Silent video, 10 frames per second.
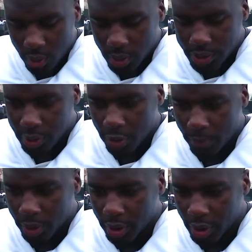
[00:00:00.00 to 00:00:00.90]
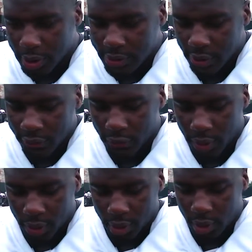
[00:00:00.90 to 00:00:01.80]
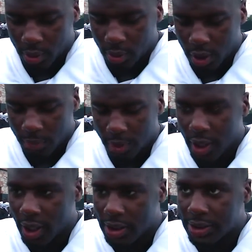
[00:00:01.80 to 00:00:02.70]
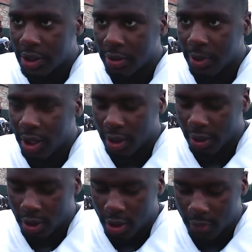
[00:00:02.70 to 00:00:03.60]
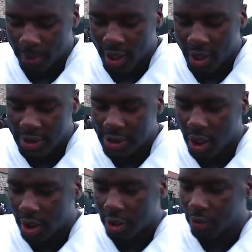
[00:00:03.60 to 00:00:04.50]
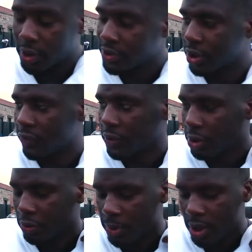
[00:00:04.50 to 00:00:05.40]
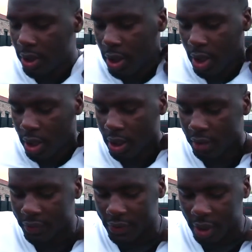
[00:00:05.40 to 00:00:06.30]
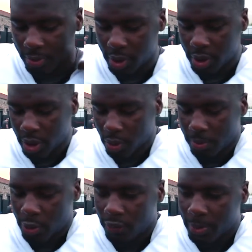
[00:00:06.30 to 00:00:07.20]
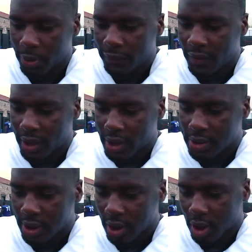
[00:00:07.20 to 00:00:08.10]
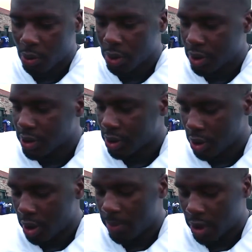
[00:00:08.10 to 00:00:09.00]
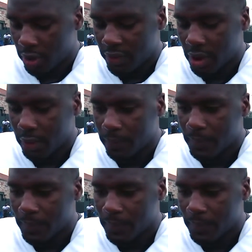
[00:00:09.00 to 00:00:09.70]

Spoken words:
Well, it's going pretty good so far. You know, a couple guys are getting back in pads, knocking the rust off a little bit and everything. But, you know, we're moving pretty fast. We'll continue to get better every day.